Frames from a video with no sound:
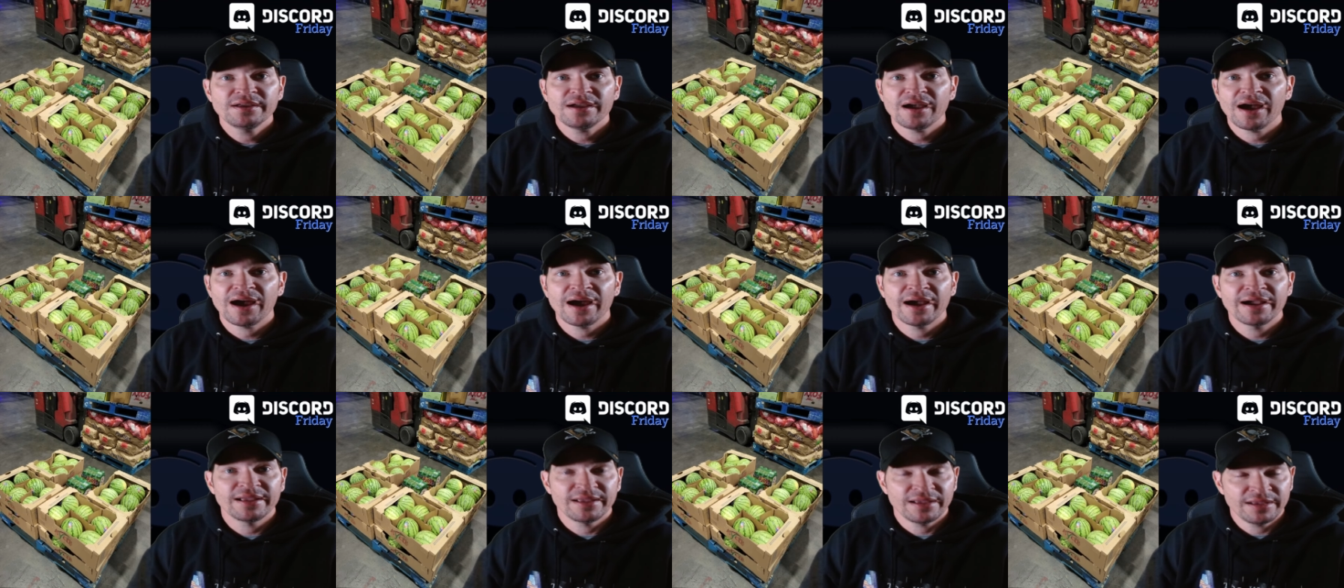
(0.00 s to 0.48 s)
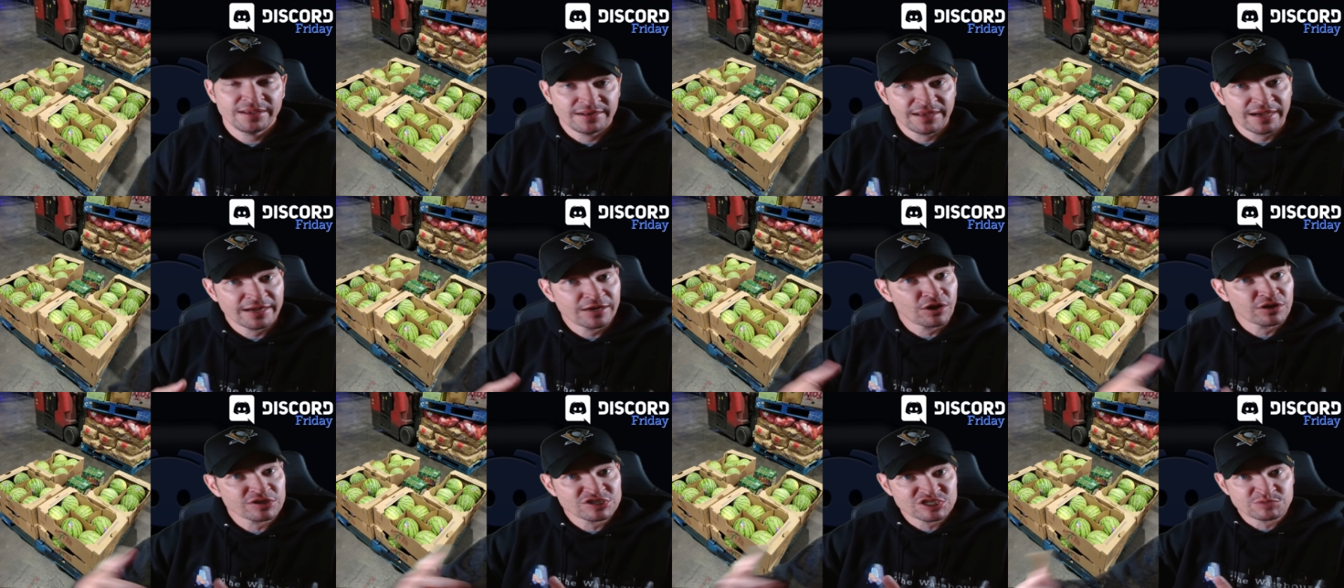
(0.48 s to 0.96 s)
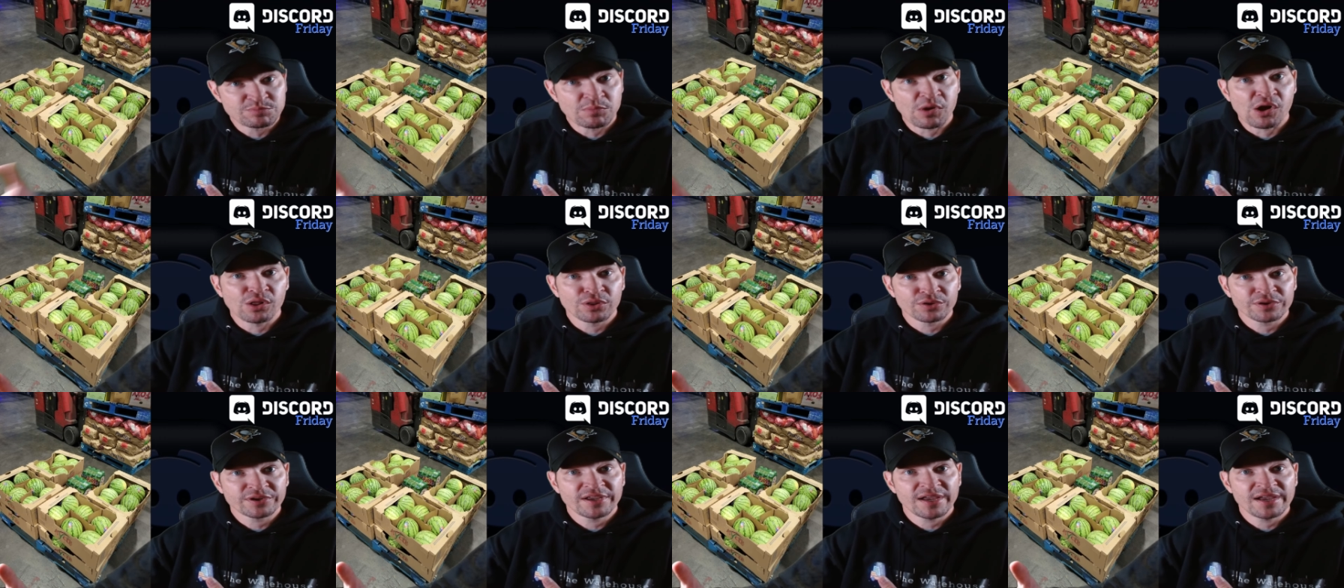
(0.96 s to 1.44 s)
I, and I got
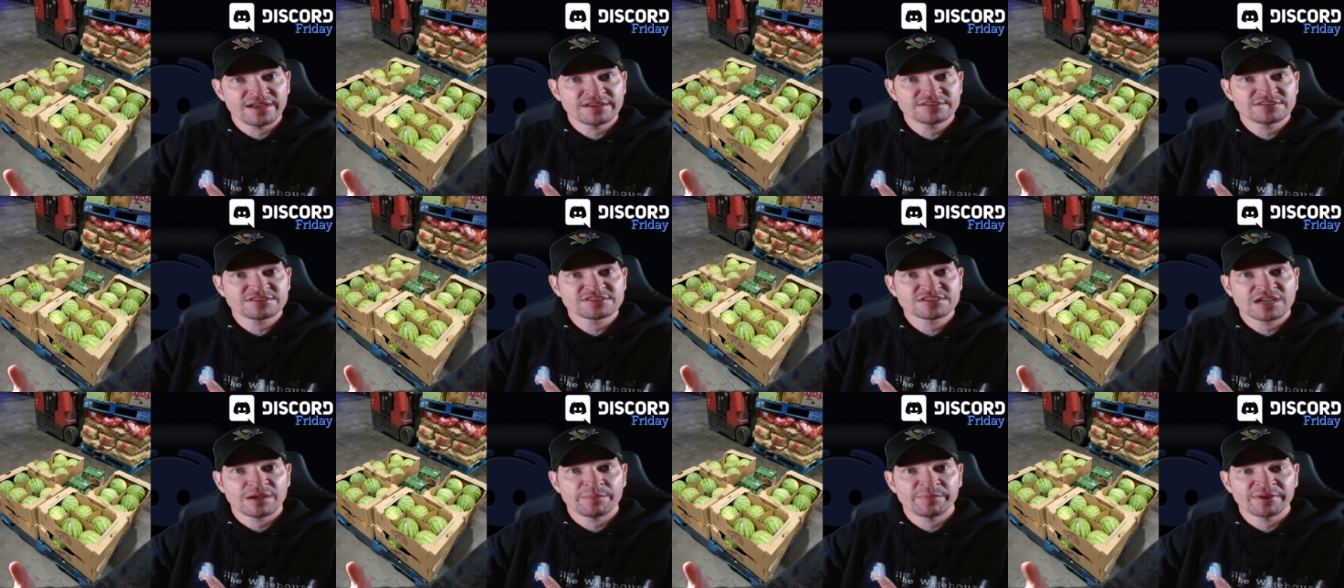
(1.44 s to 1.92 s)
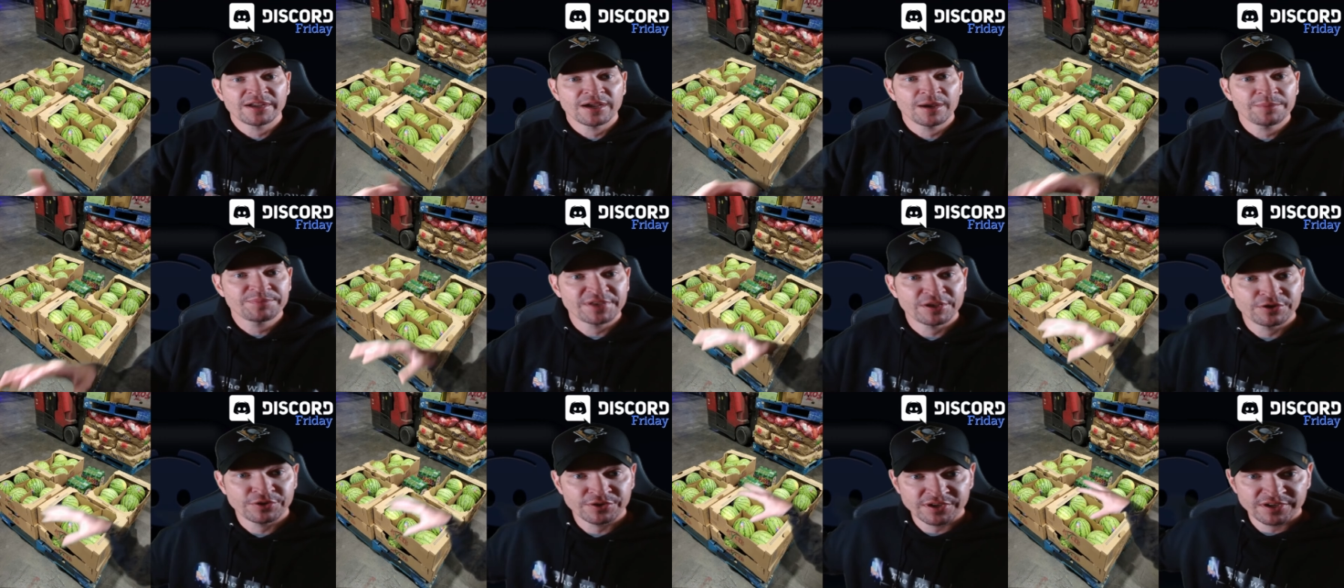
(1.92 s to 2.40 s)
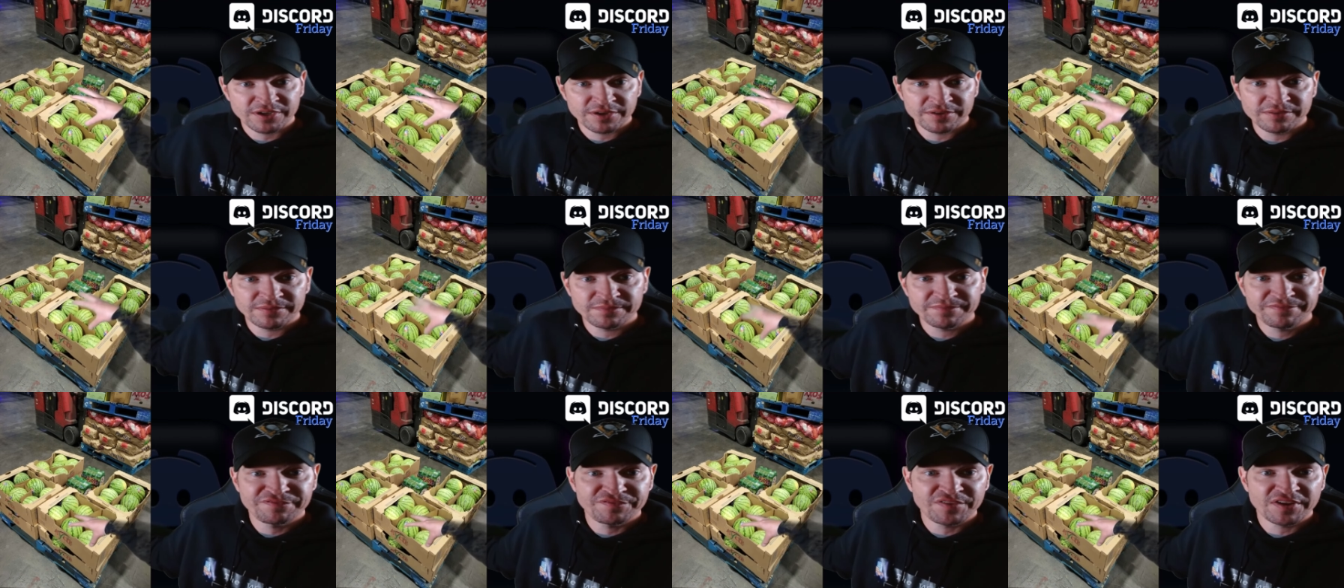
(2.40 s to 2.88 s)
smaller cases coming up that are
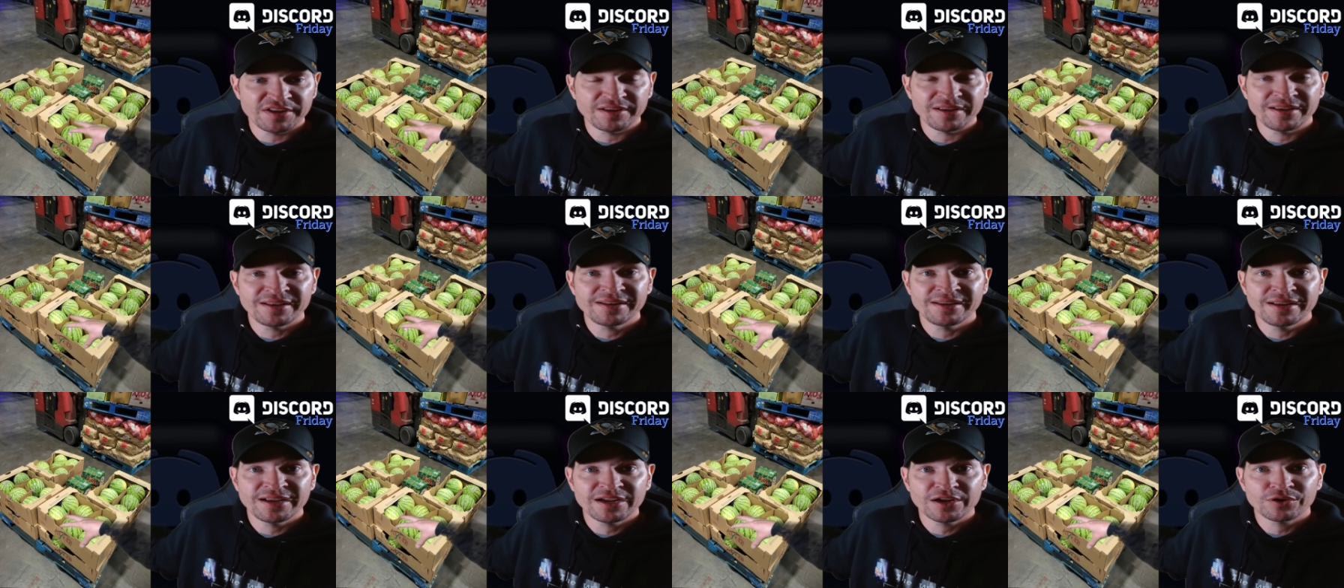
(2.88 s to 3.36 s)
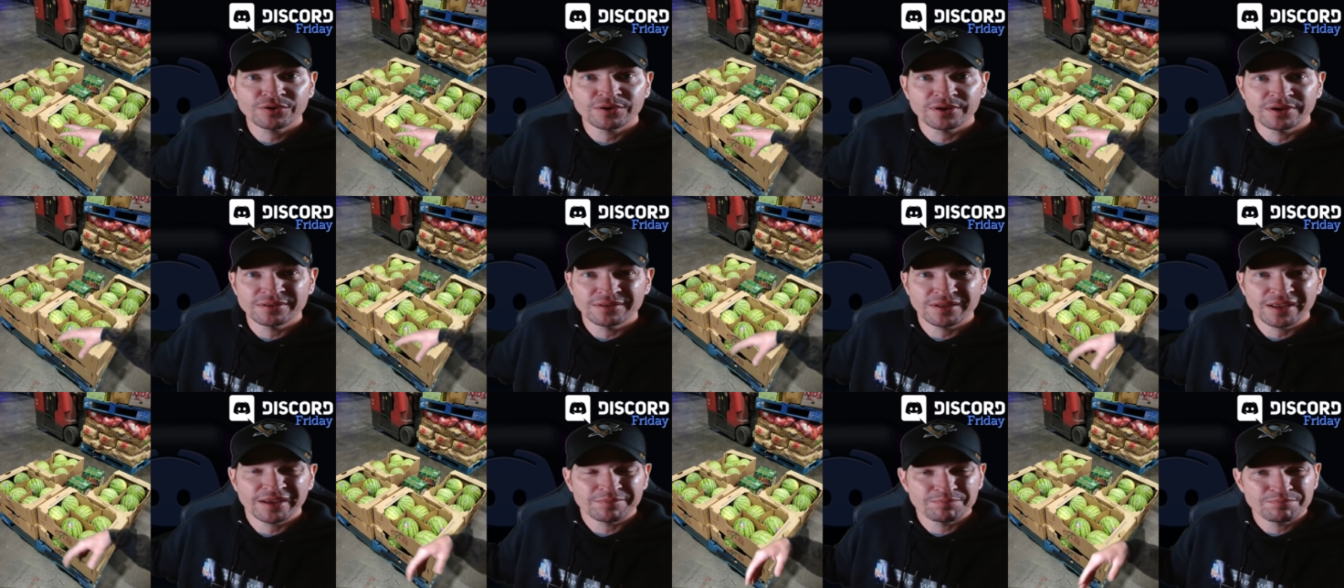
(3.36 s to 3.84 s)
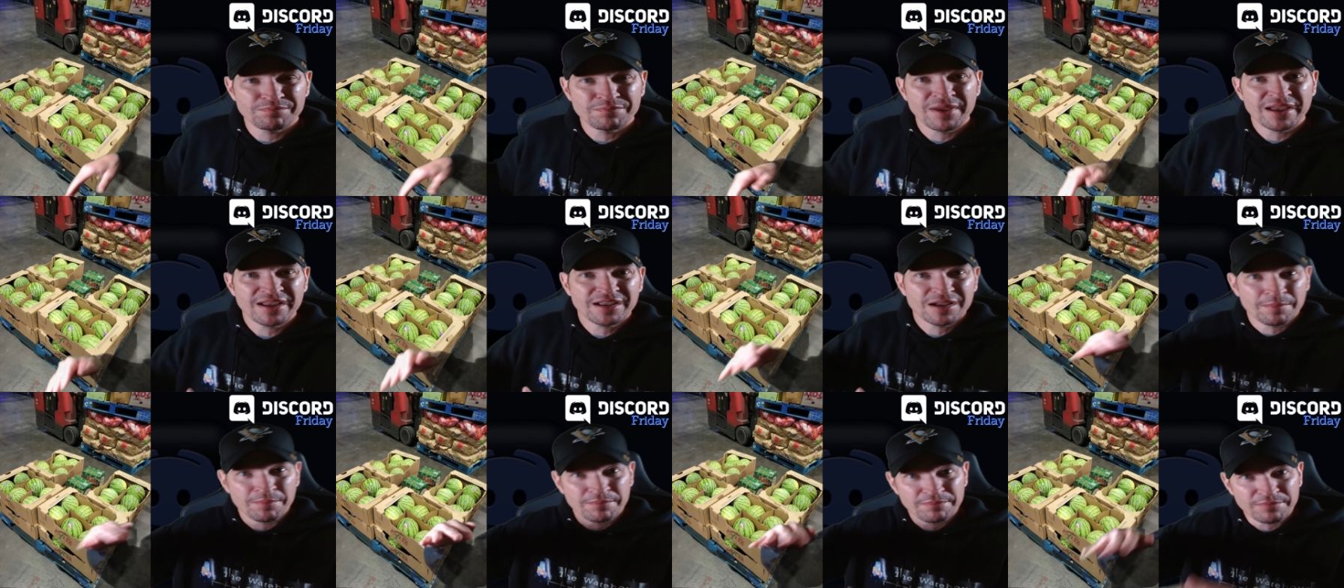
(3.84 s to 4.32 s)
going to fit in here and like
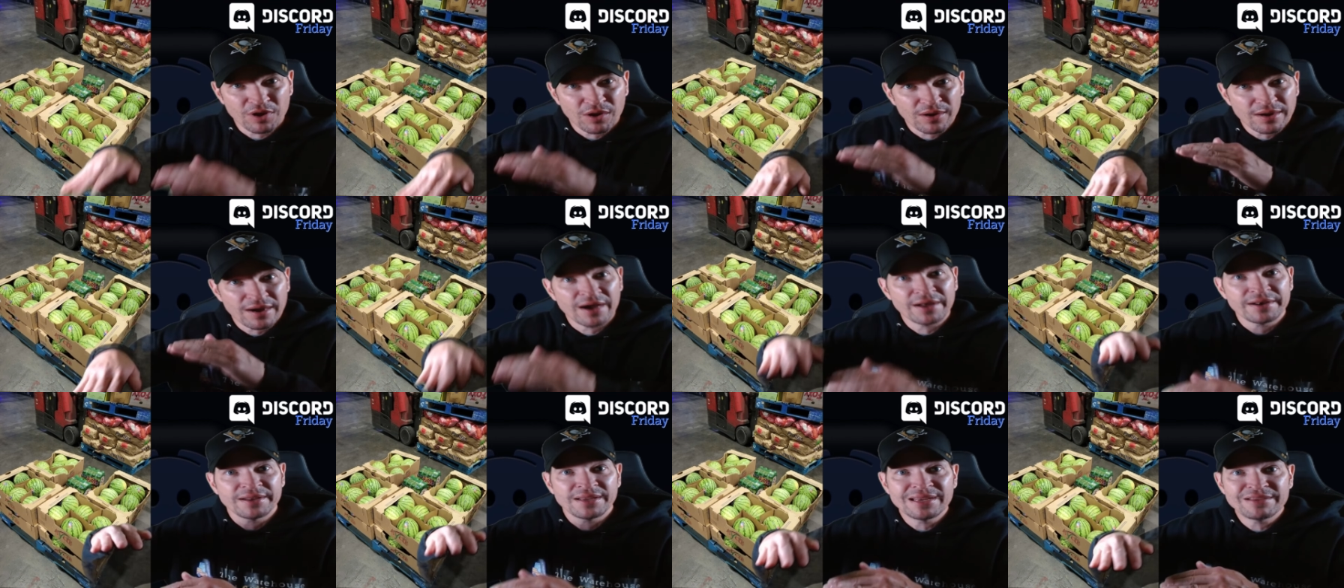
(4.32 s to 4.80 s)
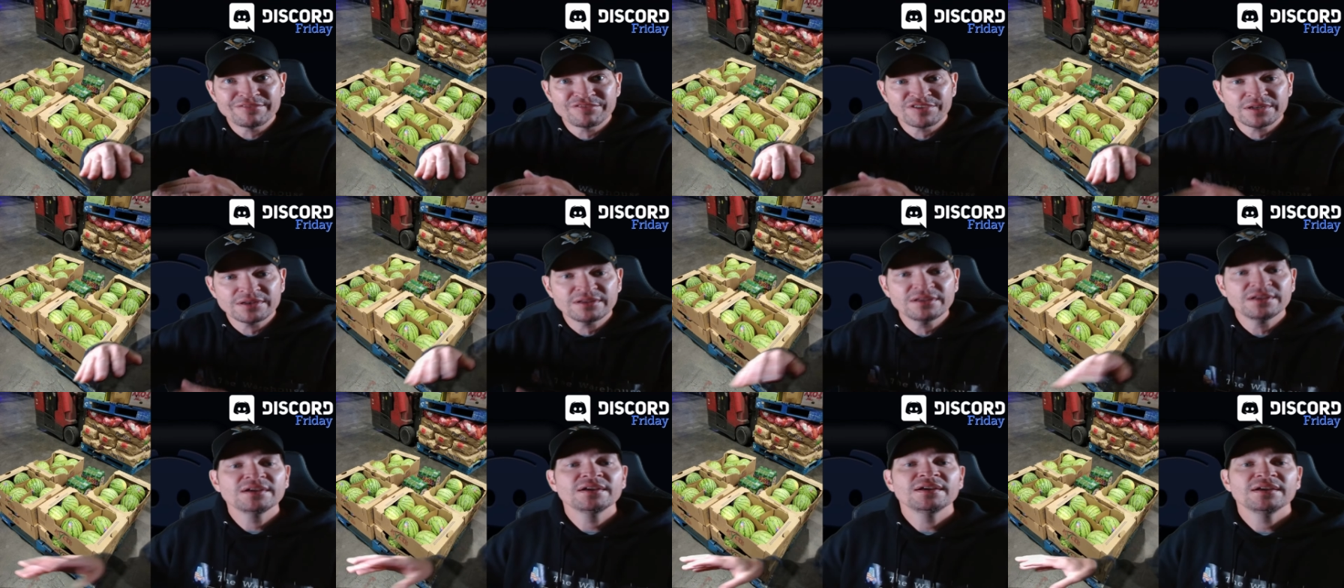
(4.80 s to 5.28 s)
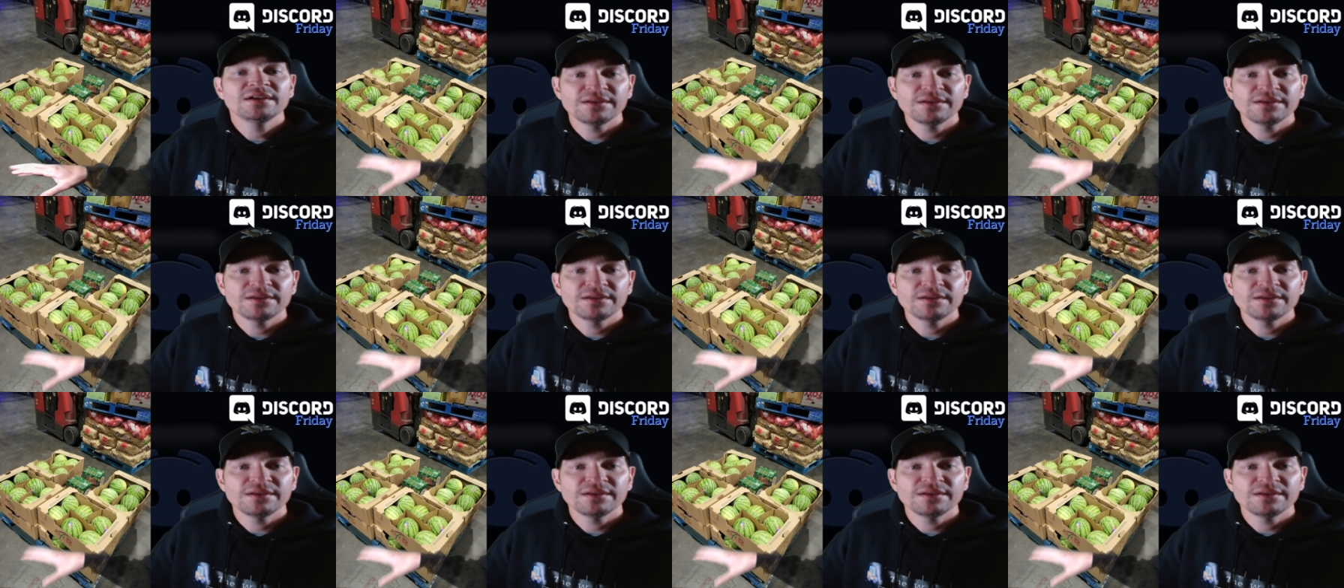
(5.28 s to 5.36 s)
make them uneven,